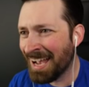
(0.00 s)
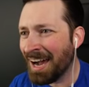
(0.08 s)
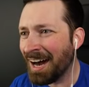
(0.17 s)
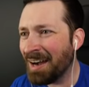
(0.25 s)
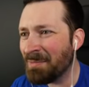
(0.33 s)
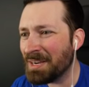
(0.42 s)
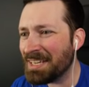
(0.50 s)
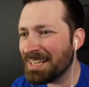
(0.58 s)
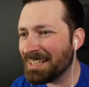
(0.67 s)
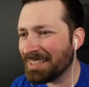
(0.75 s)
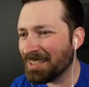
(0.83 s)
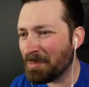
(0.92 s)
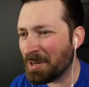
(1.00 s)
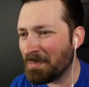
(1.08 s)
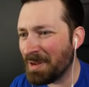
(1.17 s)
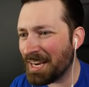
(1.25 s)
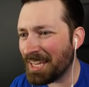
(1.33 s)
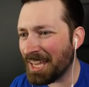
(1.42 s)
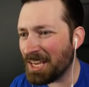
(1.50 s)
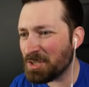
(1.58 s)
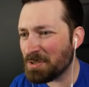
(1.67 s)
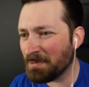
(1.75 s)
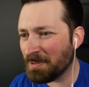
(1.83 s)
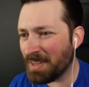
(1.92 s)
I might need a little bit of
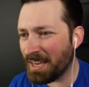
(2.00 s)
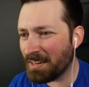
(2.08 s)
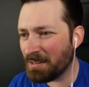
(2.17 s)
medication for that.